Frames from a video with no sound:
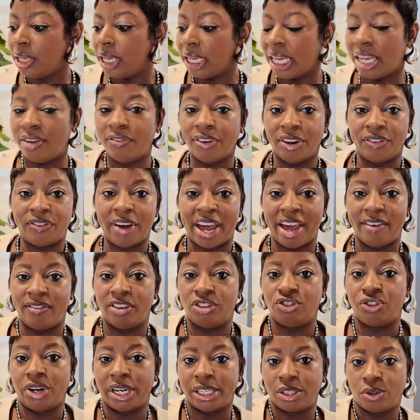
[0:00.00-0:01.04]
Even if I have a
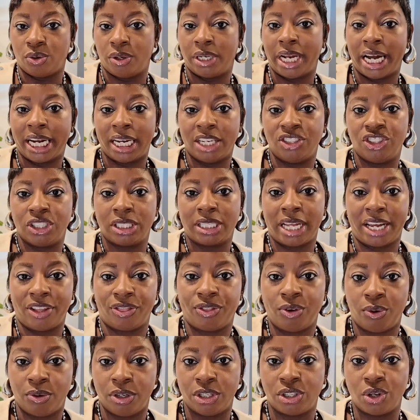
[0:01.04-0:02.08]
dress on, I could just like
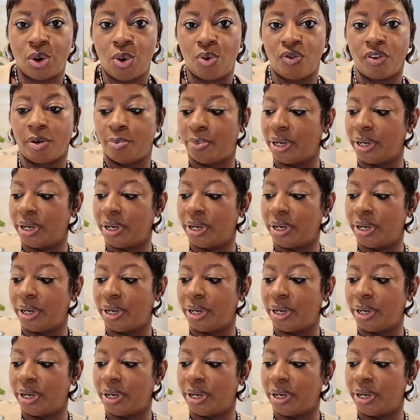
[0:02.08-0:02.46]
throw this over,